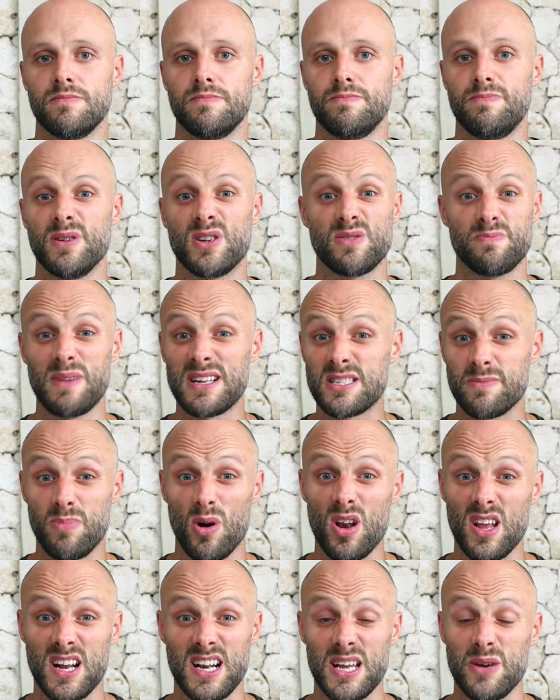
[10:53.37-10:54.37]
because
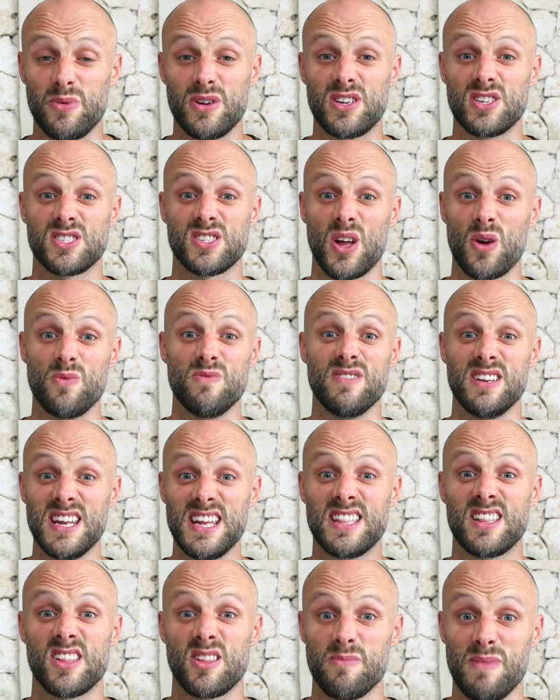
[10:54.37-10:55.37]
metabolically we just don't need
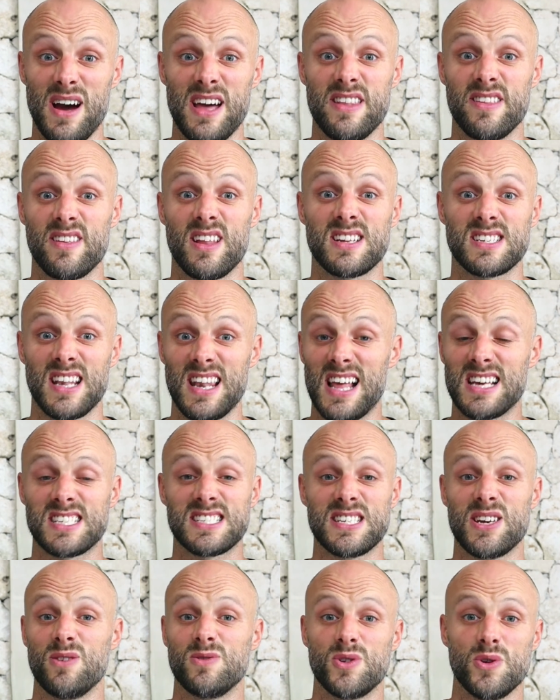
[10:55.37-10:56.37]
the demand. There's less
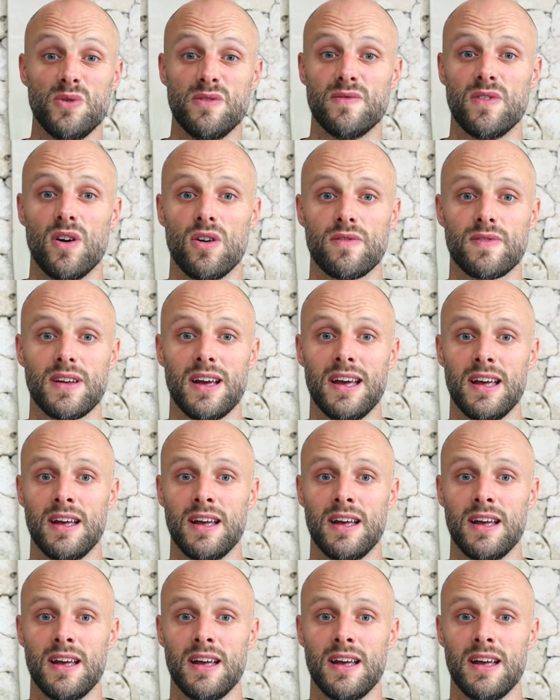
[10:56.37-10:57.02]
CO2 involved.